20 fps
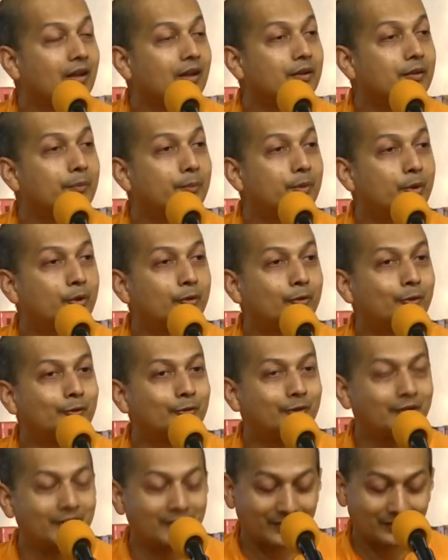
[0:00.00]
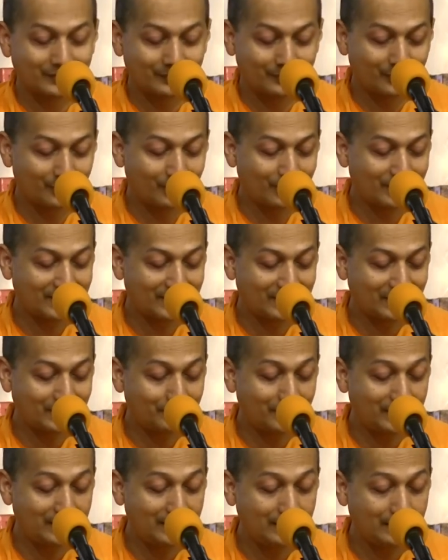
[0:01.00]
It's a beautiful verse. What does
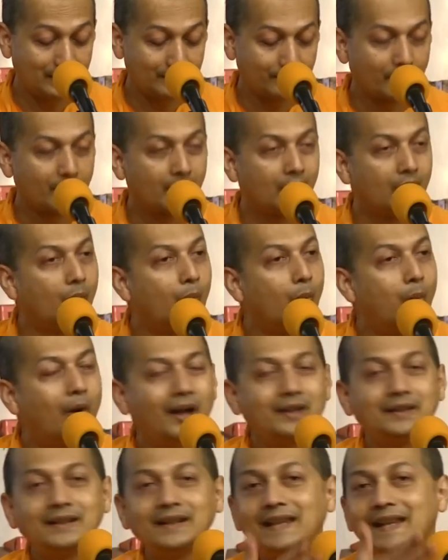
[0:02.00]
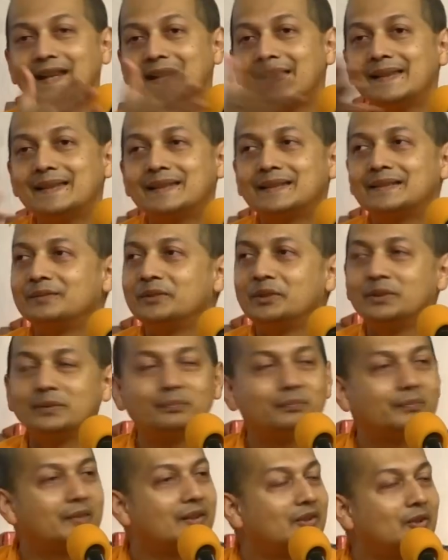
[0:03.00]
it mean? What is
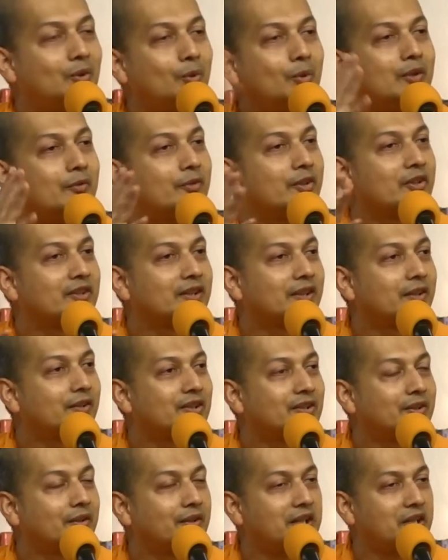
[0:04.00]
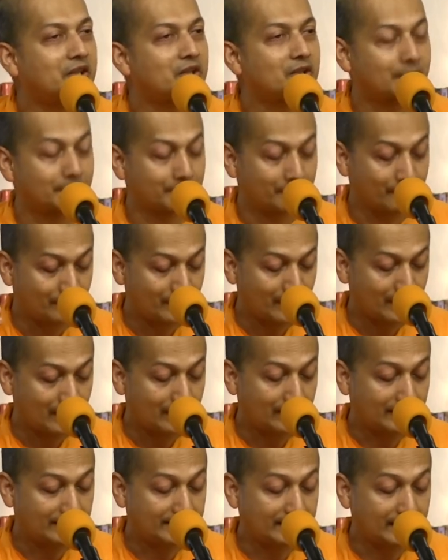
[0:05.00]
this universe, this creation?
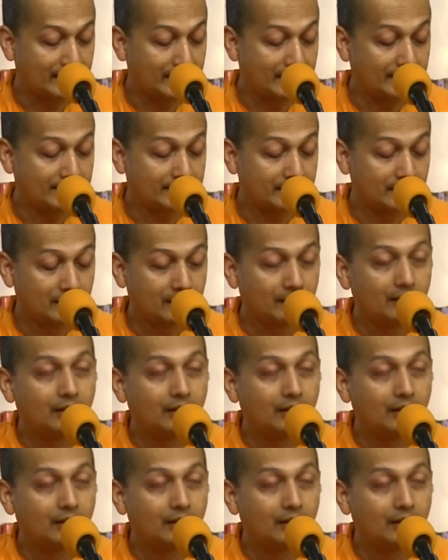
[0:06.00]
It says,